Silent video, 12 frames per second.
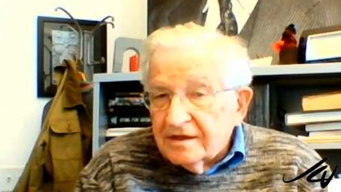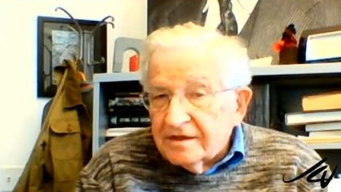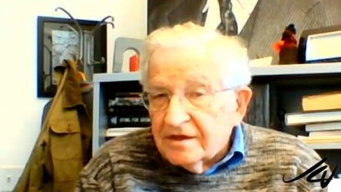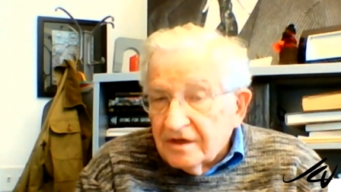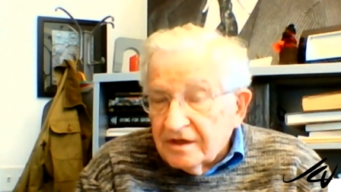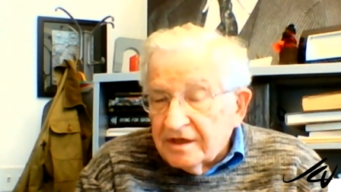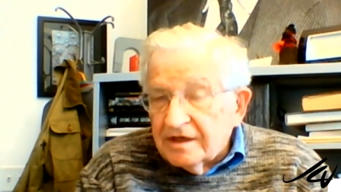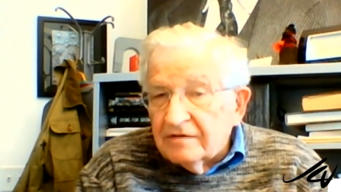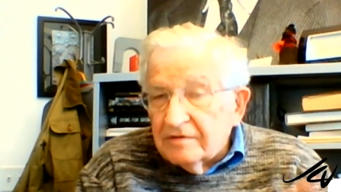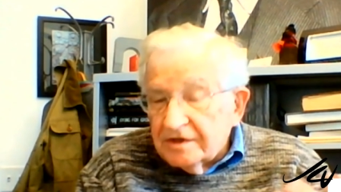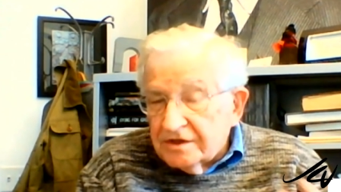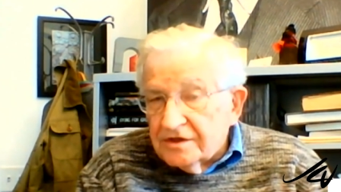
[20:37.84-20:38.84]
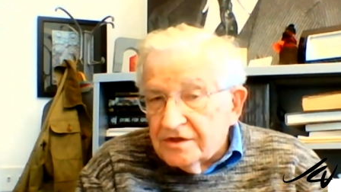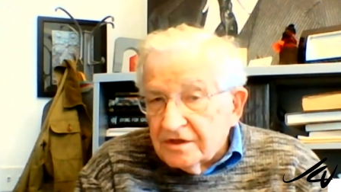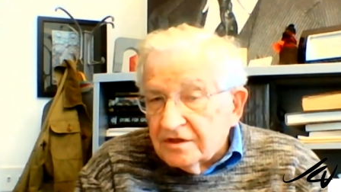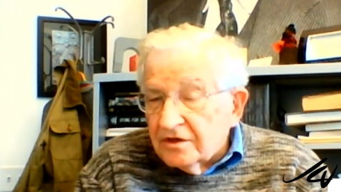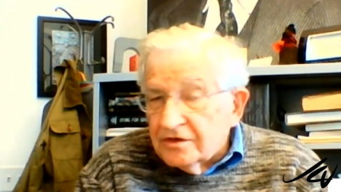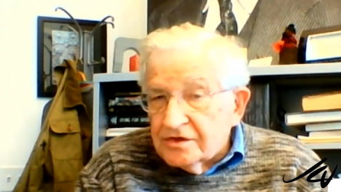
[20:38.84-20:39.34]
Turkey, which is the
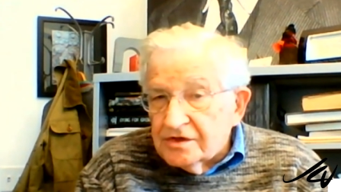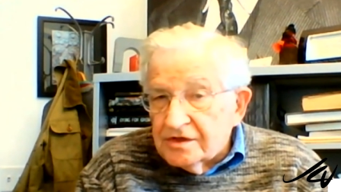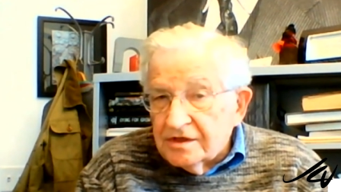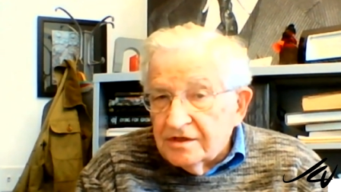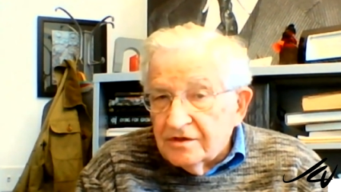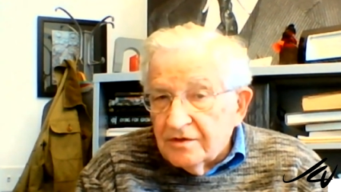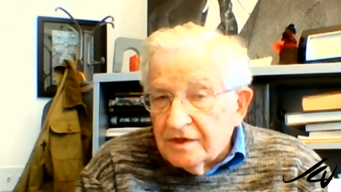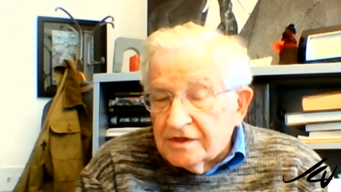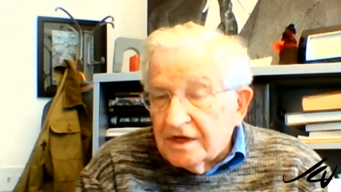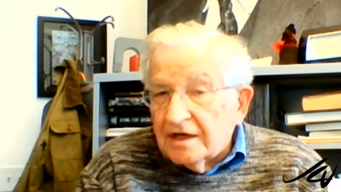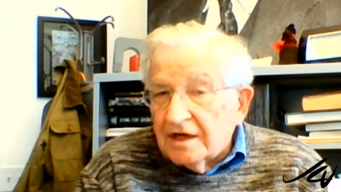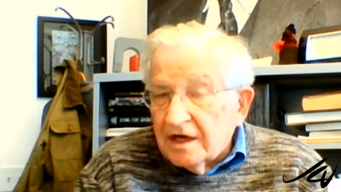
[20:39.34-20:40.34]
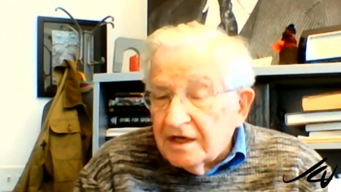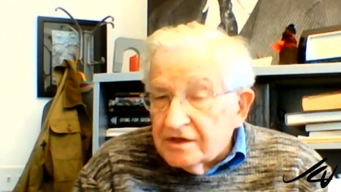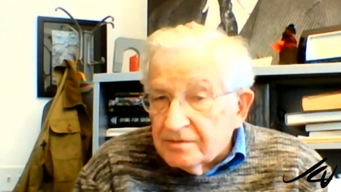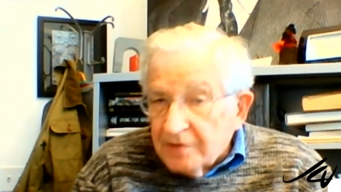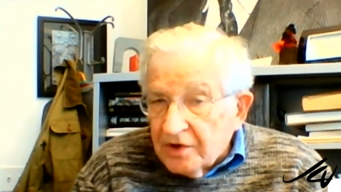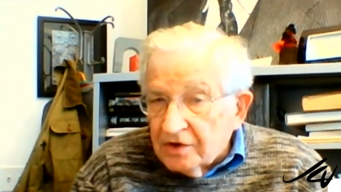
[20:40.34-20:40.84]
closest U.S. ally,
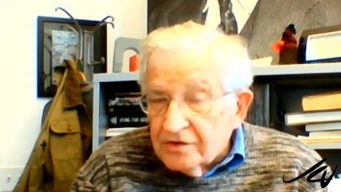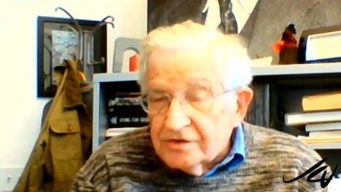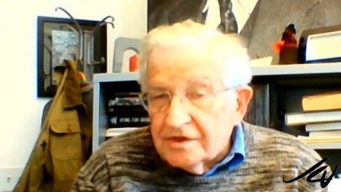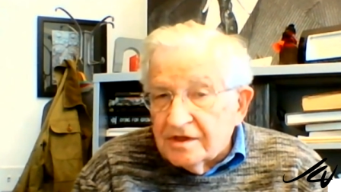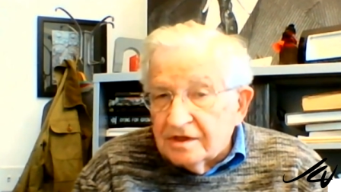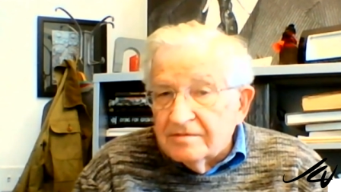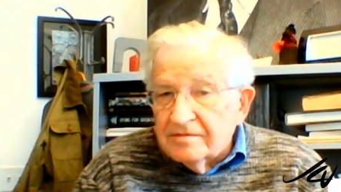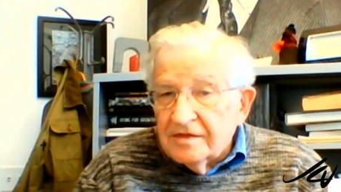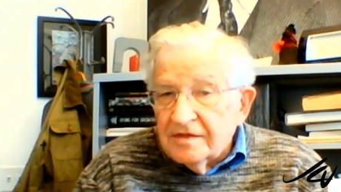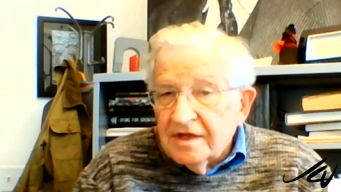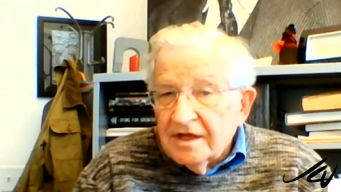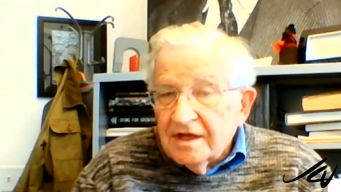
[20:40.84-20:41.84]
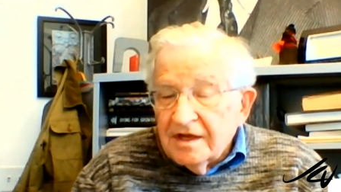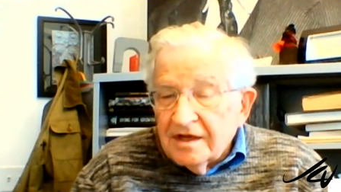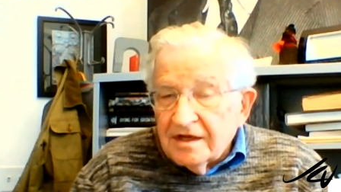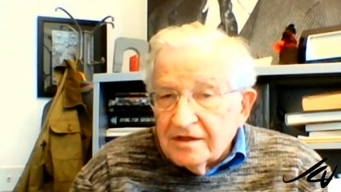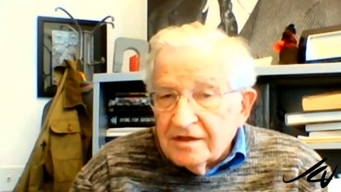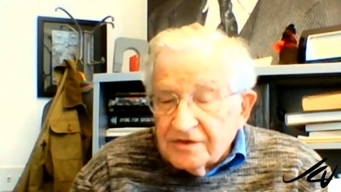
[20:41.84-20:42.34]
is opposed to them
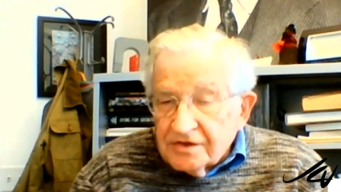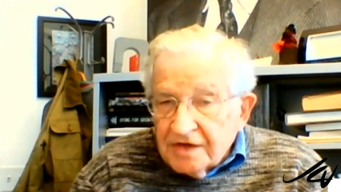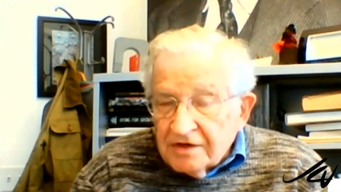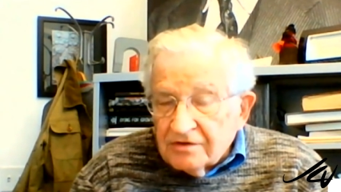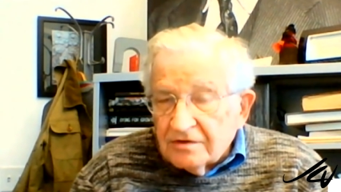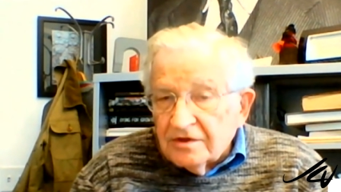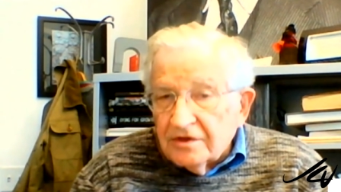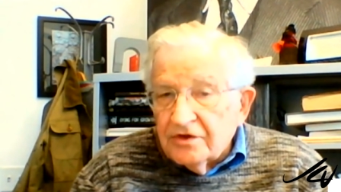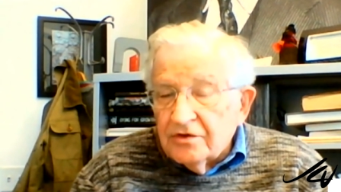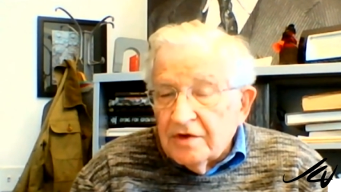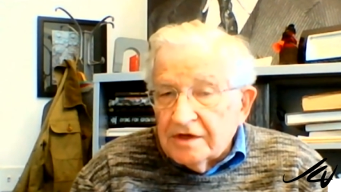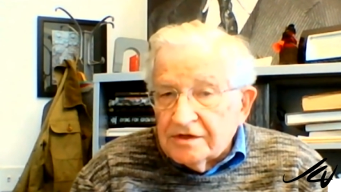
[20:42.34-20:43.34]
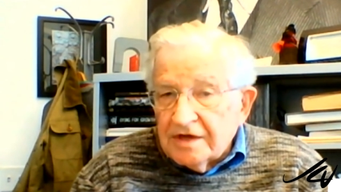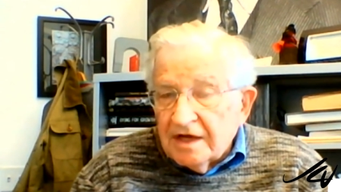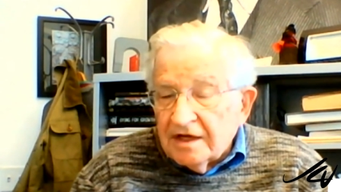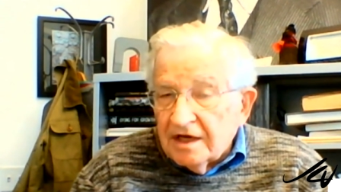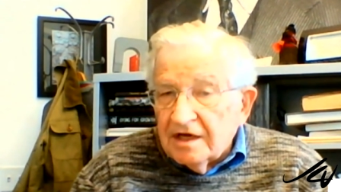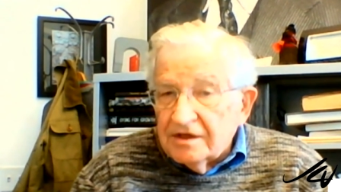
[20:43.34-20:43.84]
the central U.S.
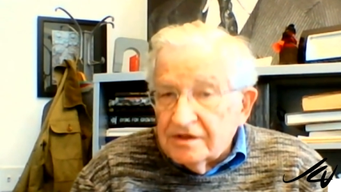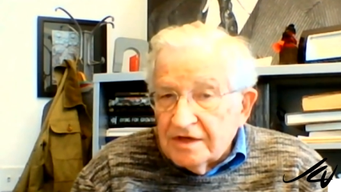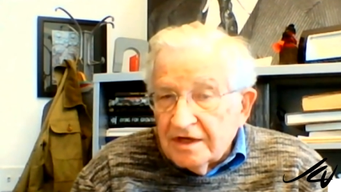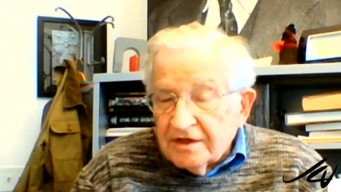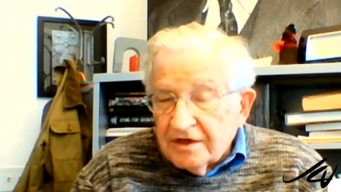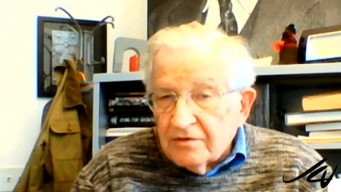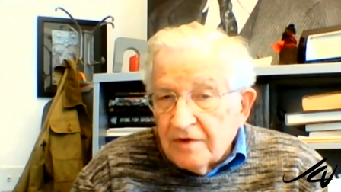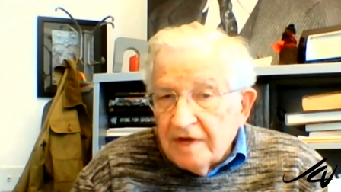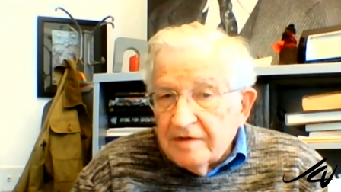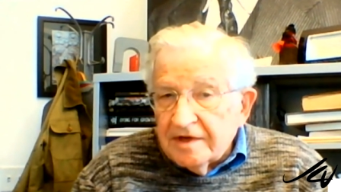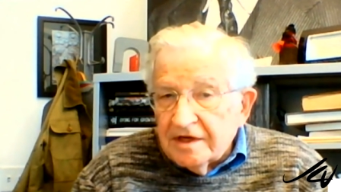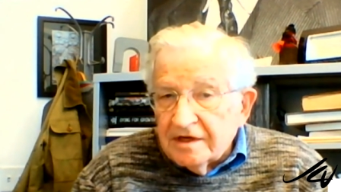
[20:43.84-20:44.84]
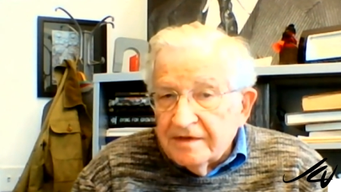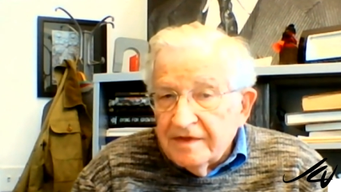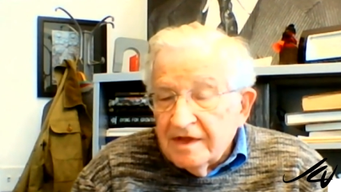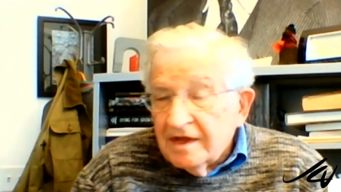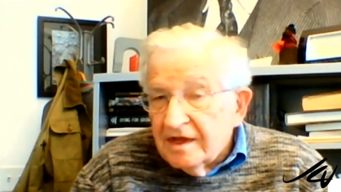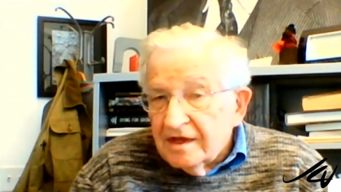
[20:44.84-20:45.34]
ally, Saudi Arabia,
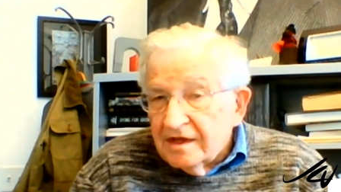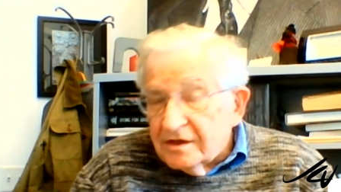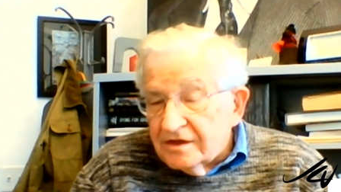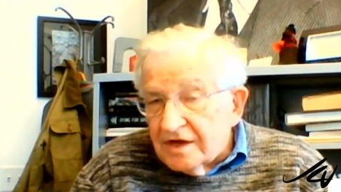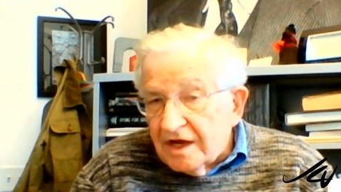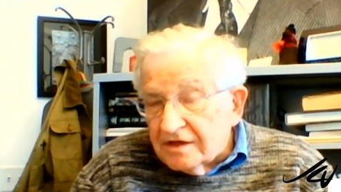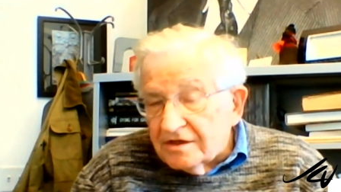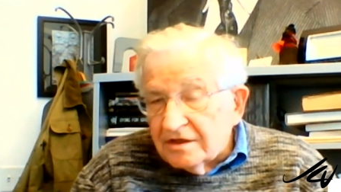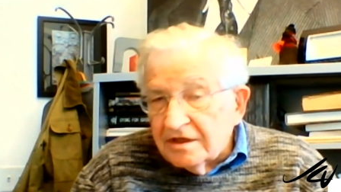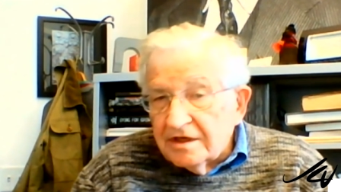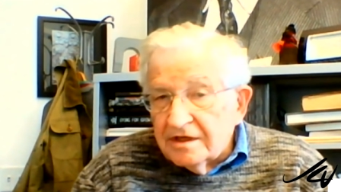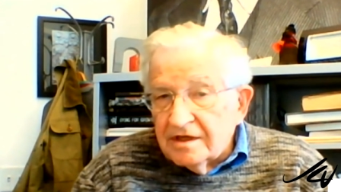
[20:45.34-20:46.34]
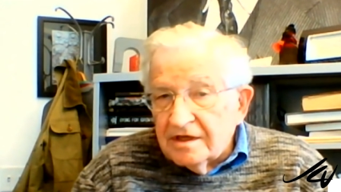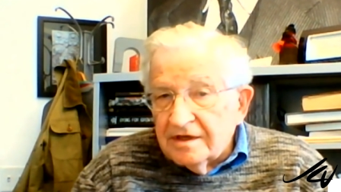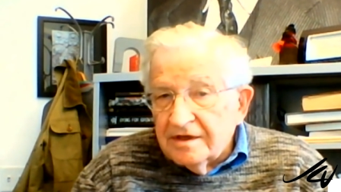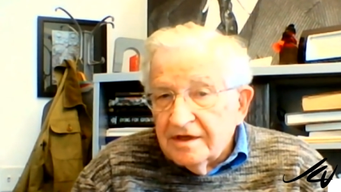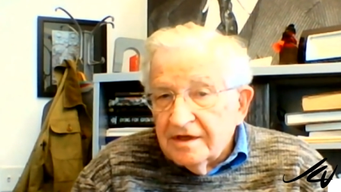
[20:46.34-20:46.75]
is actually the